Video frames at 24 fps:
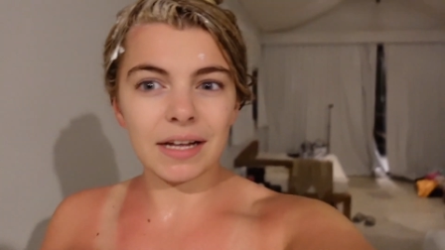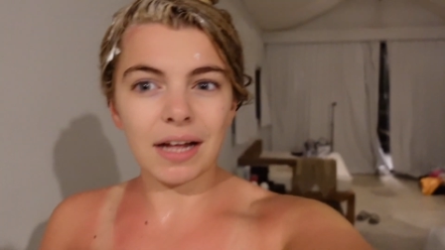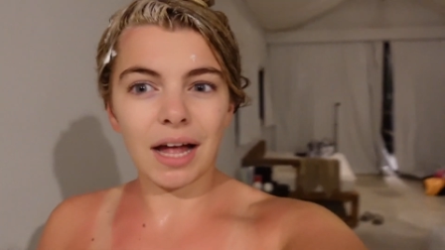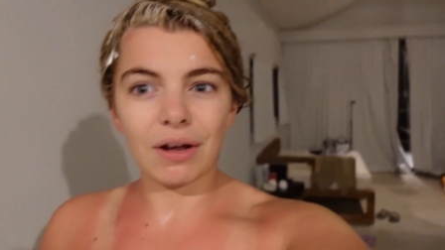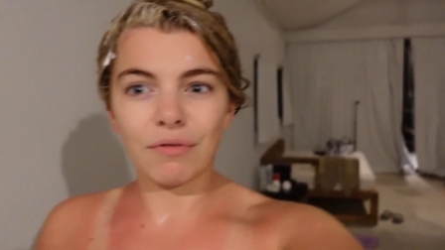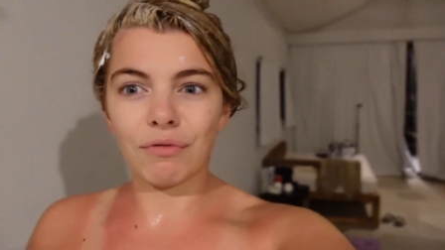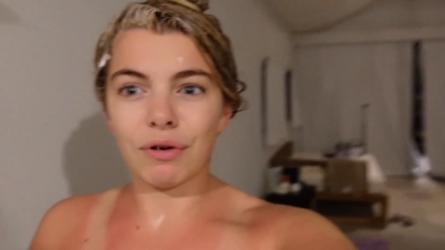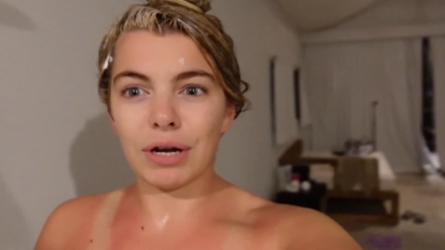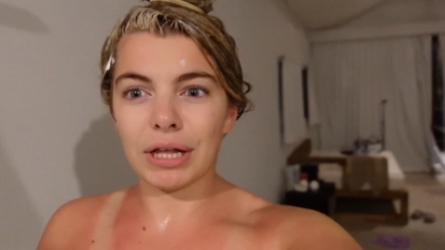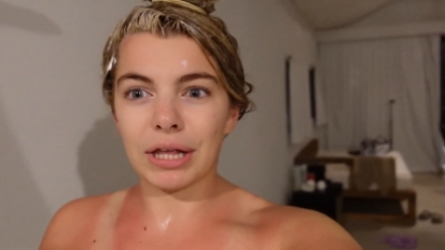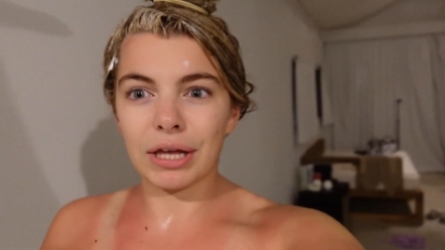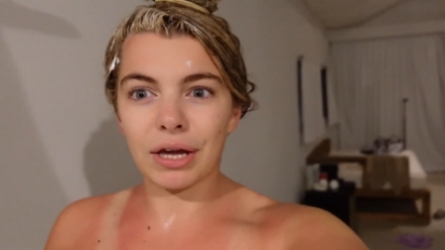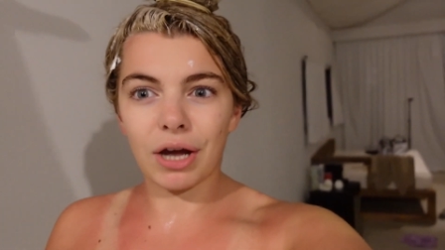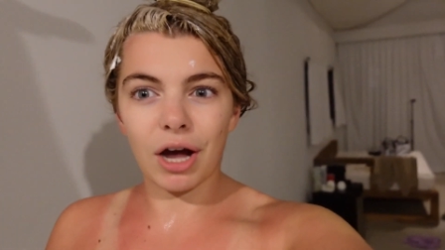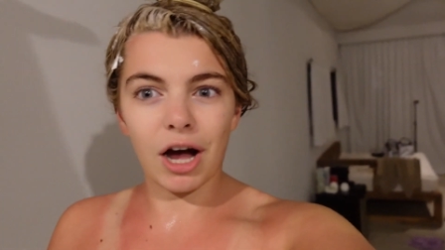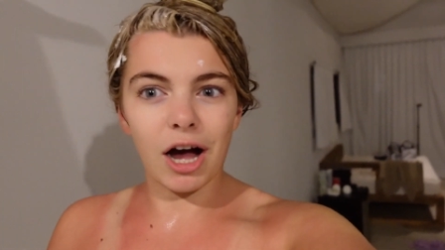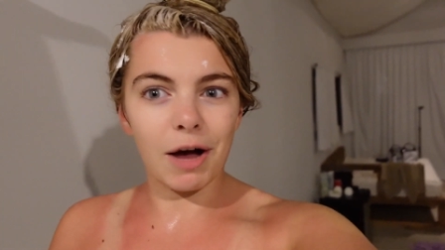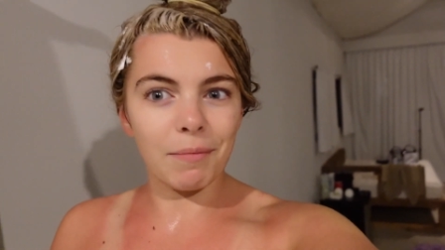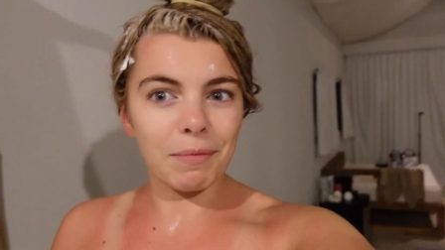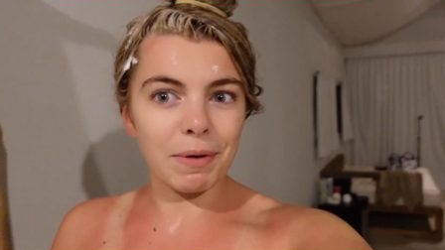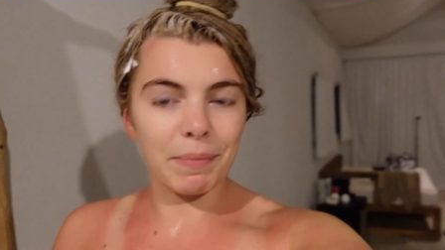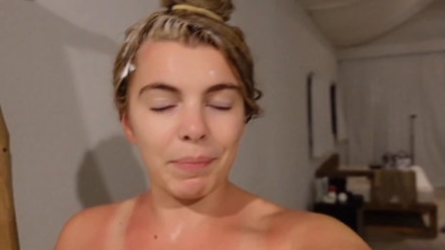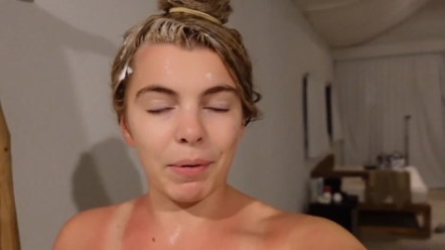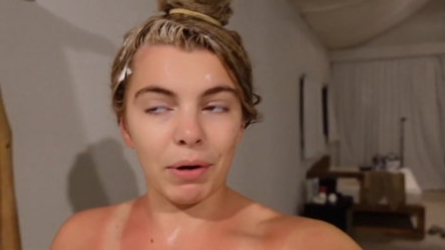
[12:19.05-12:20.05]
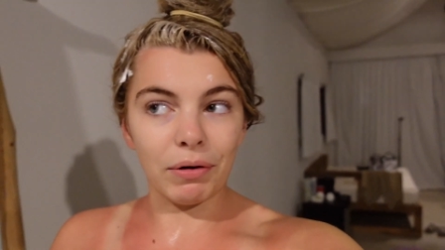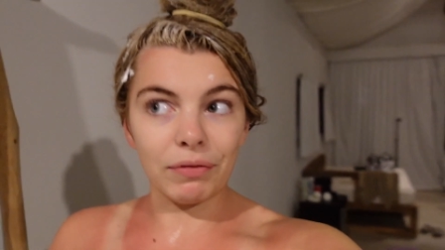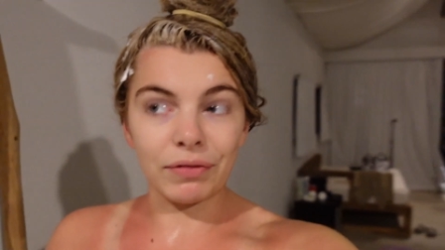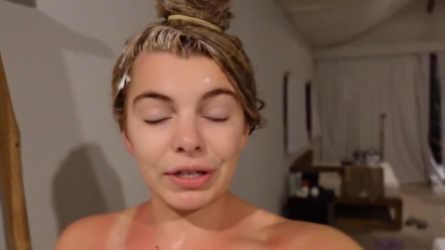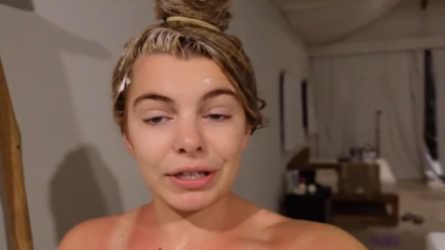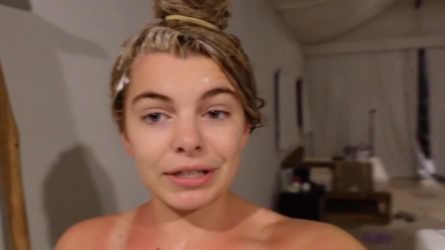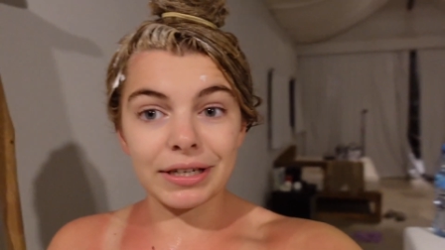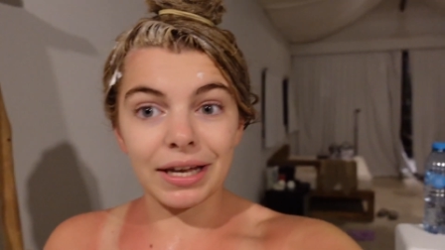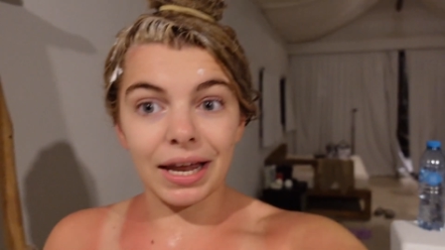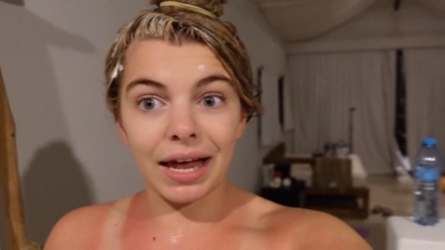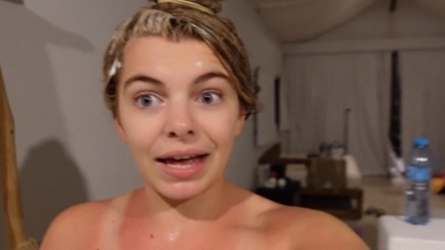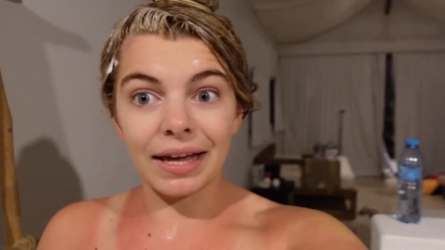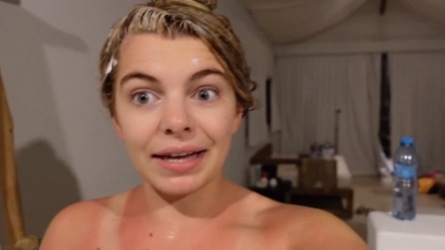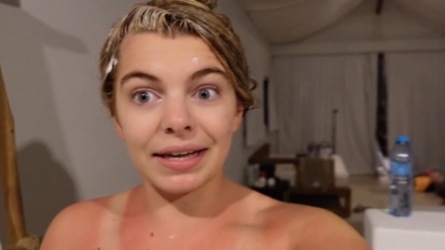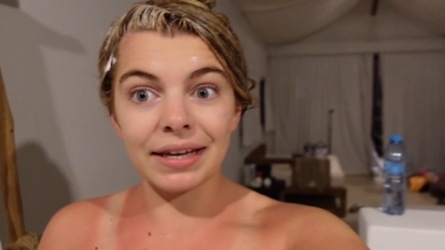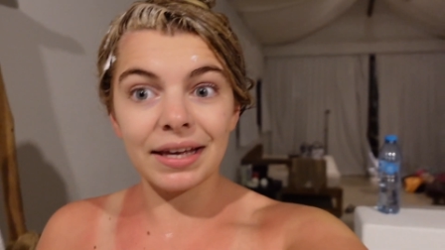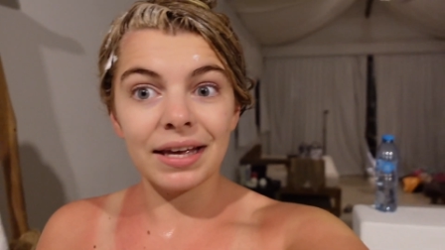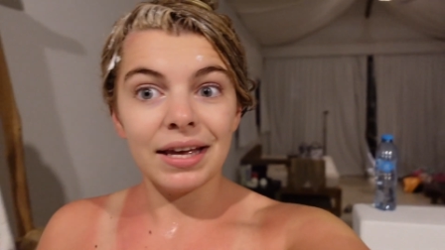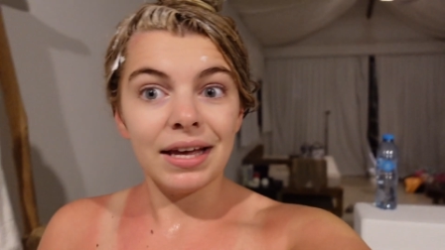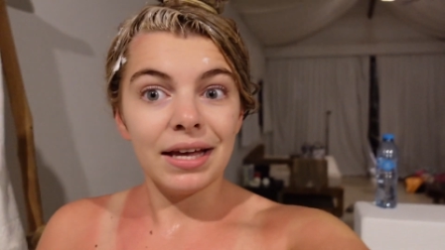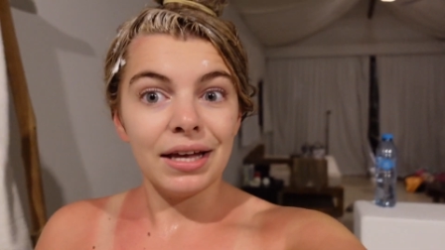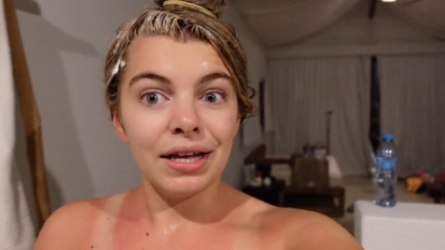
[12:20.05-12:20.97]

I really can't be bothered like